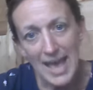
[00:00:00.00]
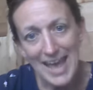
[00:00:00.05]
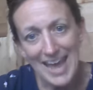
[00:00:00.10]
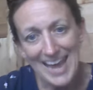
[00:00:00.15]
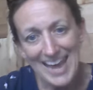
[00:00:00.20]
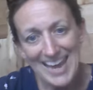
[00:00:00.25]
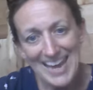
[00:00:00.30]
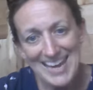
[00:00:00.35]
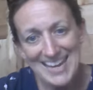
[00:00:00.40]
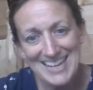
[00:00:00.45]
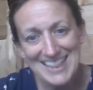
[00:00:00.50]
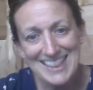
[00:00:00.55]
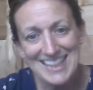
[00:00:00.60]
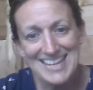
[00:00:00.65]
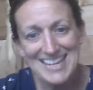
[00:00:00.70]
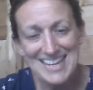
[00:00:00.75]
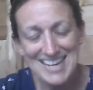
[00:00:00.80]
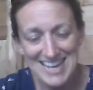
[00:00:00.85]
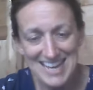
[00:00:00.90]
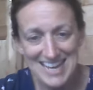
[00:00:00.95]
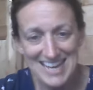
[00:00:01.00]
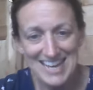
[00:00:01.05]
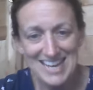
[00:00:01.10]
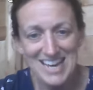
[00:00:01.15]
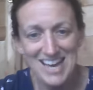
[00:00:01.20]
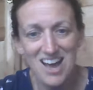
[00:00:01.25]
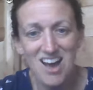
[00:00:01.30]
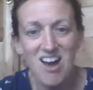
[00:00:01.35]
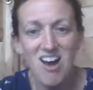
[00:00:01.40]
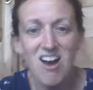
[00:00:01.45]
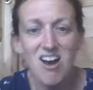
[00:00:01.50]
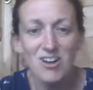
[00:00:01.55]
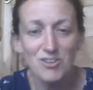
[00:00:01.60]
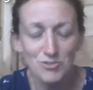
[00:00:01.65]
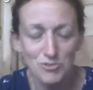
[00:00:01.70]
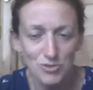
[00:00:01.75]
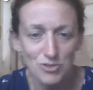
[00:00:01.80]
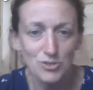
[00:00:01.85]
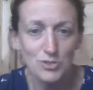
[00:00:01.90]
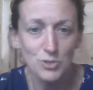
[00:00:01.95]
in the year
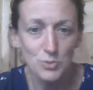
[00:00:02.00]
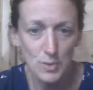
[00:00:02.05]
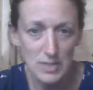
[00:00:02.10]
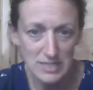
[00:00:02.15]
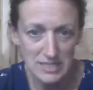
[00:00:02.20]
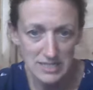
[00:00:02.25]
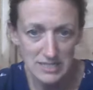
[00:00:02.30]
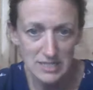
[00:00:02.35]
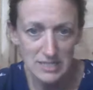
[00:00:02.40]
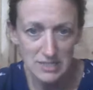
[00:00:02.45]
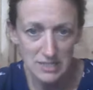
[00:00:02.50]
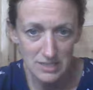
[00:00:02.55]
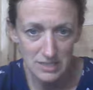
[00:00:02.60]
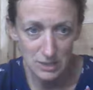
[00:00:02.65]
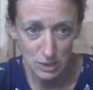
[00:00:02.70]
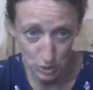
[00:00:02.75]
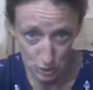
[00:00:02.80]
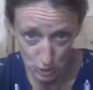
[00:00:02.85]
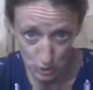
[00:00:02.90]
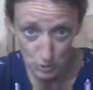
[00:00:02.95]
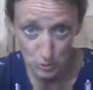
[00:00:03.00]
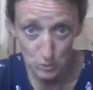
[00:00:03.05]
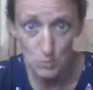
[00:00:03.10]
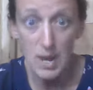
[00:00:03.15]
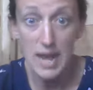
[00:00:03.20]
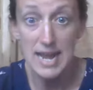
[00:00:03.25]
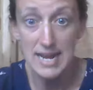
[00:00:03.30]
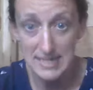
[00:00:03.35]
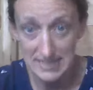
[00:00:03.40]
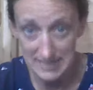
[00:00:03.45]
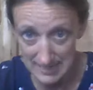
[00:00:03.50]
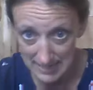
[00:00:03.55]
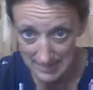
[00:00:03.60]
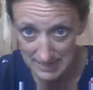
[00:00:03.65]
122 AD,